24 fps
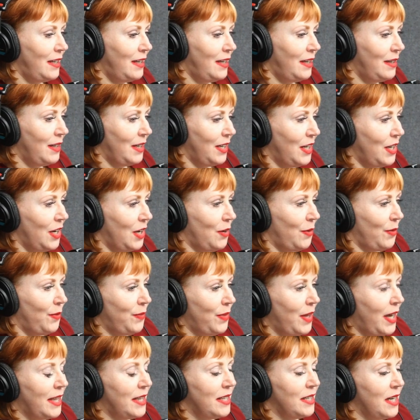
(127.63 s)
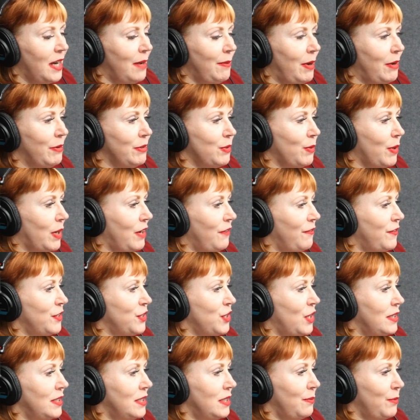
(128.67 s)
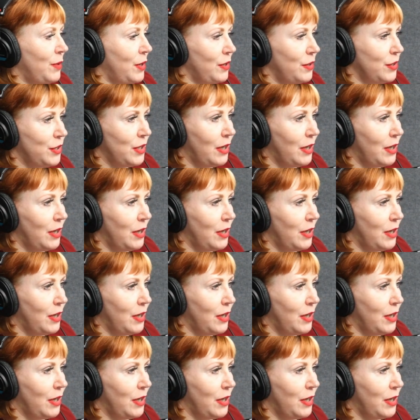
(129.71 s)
at the time I was working for Johnson Brothers,